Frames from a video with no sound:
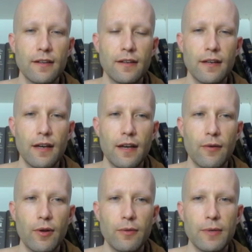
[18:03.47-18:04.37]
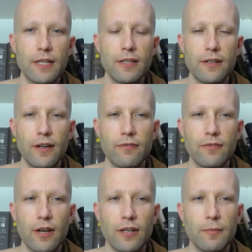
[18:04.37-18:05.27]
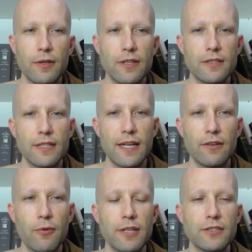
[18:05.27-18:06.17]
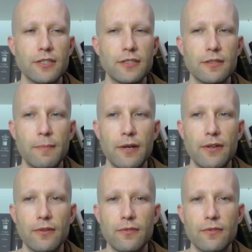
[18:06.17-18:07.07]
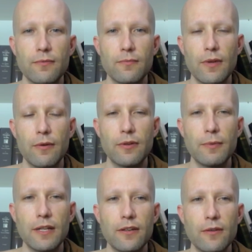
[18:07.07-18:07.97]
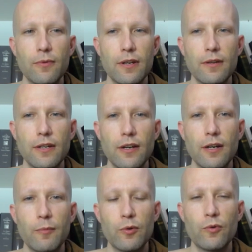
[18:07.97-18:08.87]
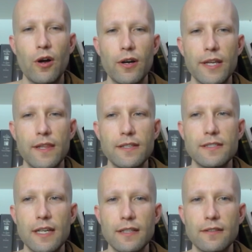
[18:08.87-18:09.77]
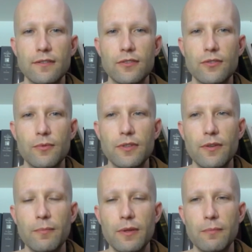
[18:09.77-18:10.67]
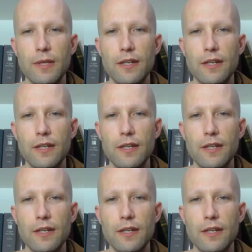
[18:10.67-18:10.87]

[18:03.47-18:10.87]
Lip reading: I want to be clear, I've talked about this and get questions about it. I want to be clear, when I talk about wrong in this sense, we simply mean